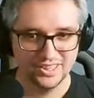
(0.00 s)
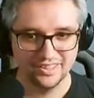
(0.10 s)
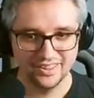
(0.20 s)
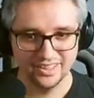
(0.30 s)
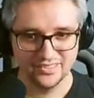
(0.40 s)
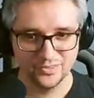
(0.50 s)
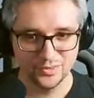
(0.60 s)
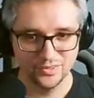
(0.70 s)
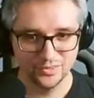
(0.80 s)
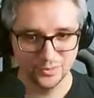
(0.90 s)
Okay, that's
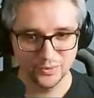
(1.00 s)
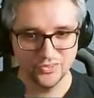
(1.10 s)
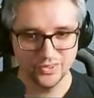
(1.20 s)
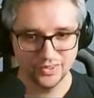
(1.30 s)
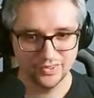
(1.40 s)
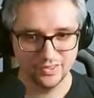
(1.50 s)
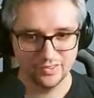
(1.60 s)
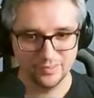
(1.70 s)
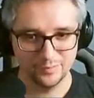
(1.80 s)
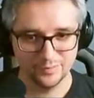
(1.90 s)
good news.
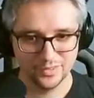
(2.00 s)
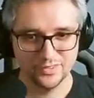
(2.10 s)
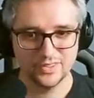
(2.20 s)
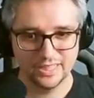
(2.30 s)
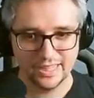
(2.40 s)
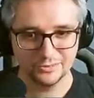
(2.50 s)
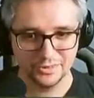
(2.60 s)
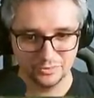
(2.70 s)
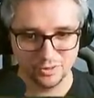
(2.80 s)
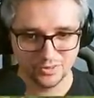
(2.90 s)
Because um, the
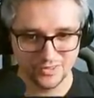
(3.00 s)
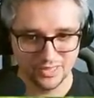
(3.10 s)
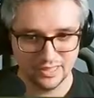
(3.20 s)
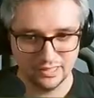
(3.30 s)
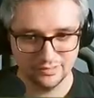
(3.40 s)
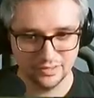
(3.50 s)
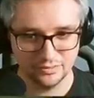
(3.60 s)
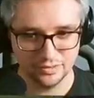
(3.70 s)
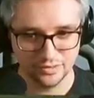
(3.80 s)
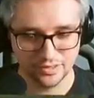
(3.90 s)
angry rocks in lava
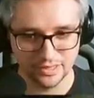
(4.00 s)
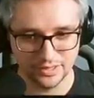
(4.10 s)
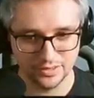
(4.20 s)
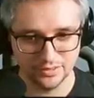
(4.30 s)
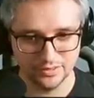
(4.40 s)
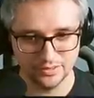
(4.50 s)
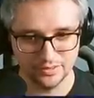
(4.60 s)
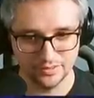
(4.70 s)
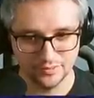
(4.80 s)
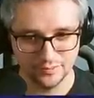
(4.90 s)
were kind of